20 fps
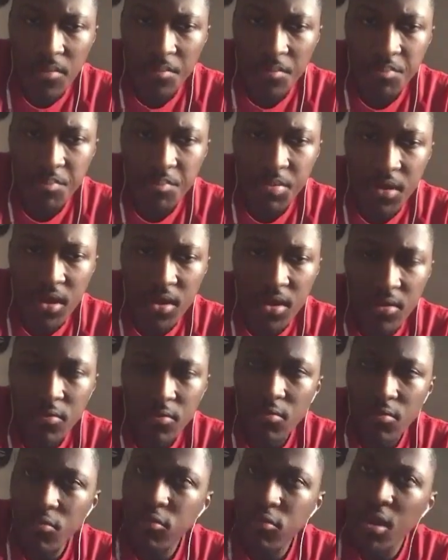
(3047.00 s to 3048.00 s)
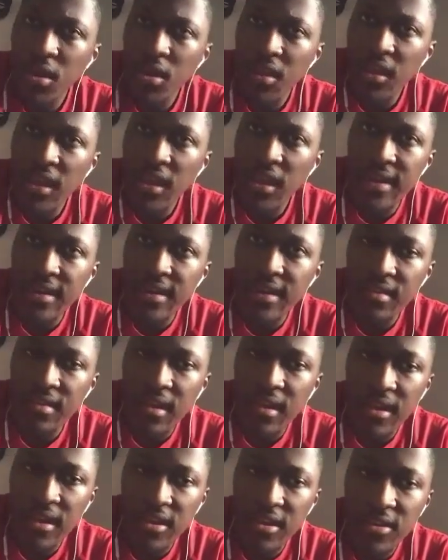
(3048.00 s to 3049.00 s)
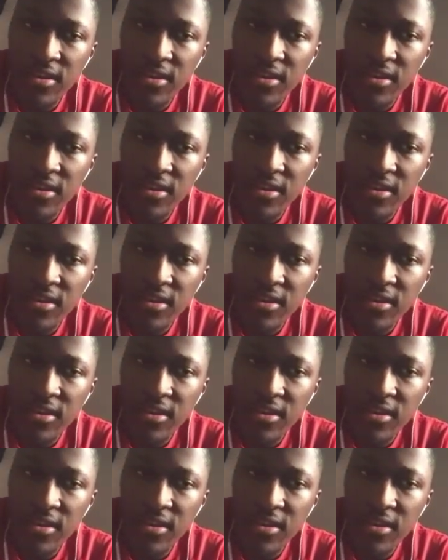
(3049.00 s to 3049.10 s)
but what kind of like